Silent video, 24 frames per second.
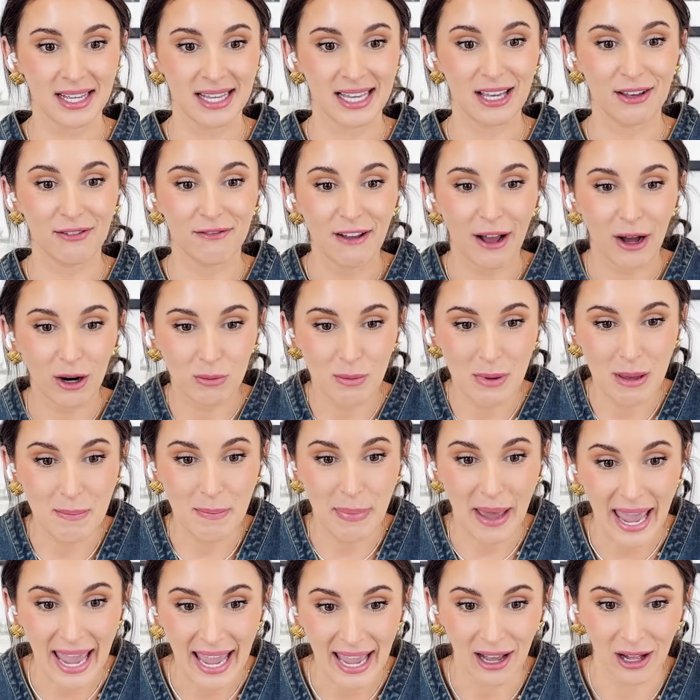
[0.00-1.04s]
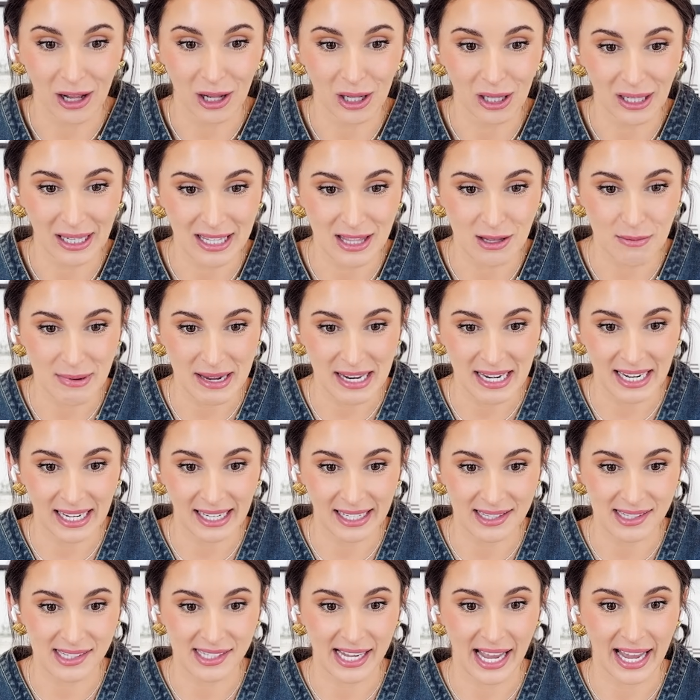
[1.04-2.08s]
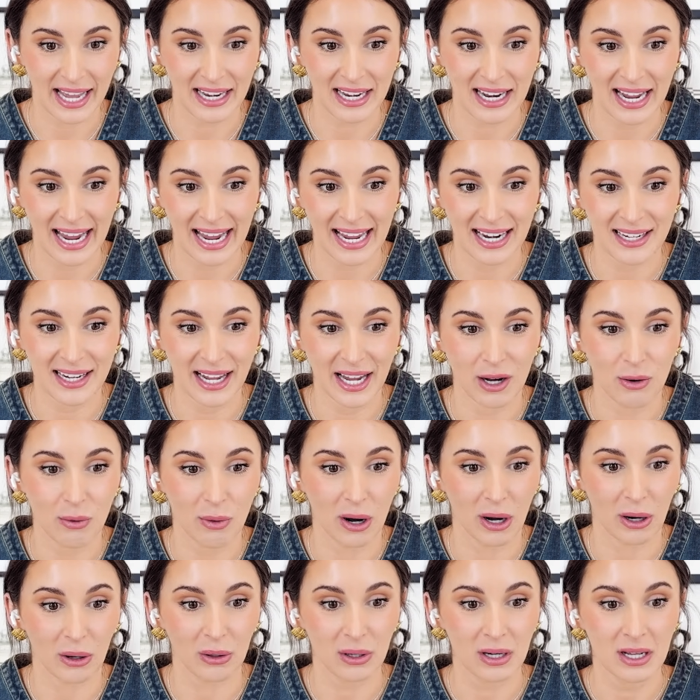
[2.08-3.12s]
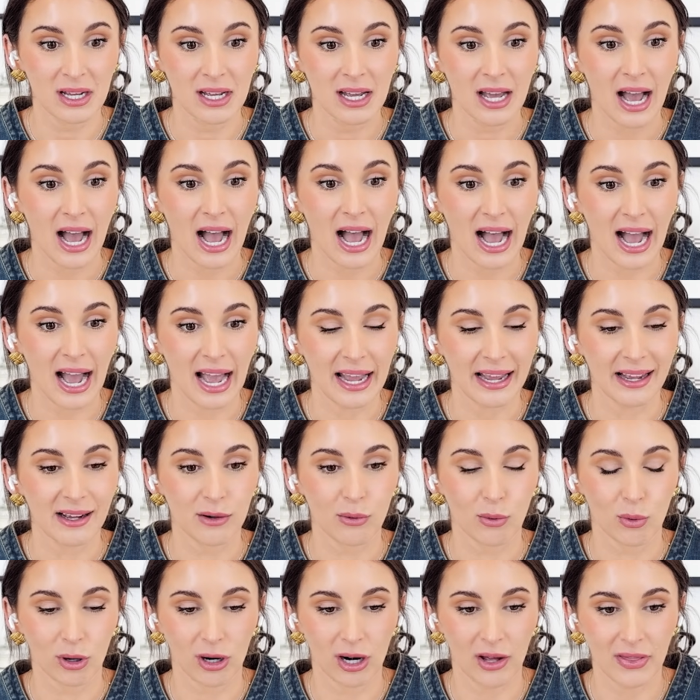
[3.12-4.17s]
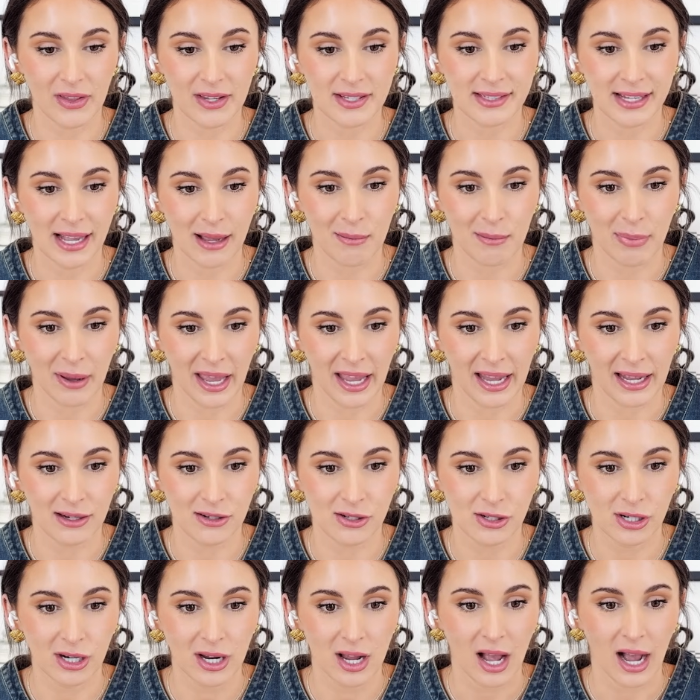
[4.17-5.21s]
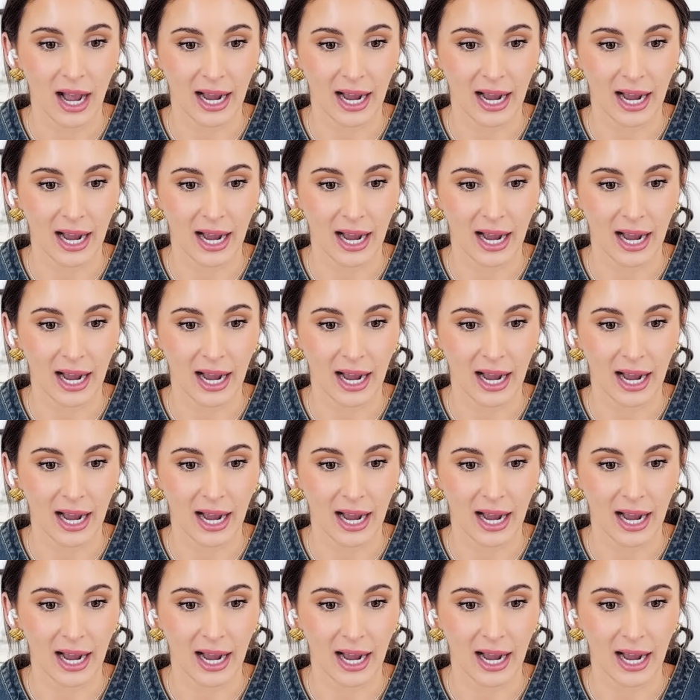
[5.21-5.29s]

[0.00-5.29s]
He found me pale in the meeting and said, and I quote, Hi, we're on the same page.